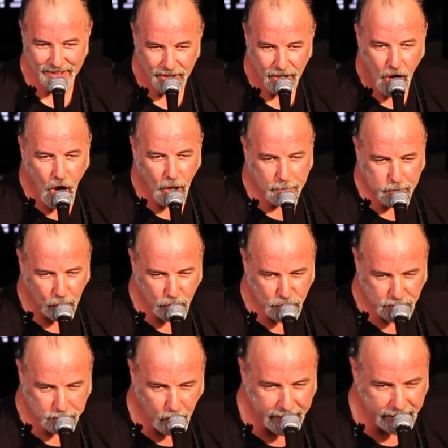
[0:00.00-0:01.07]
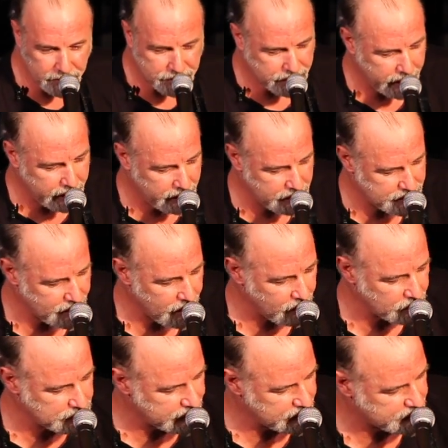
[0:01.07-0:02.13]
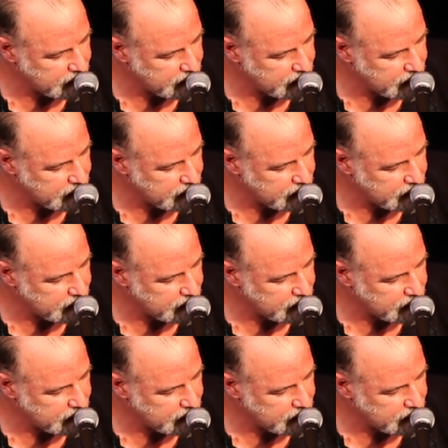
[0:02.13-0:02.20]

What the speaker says: All Bruce Springsteen songs. In a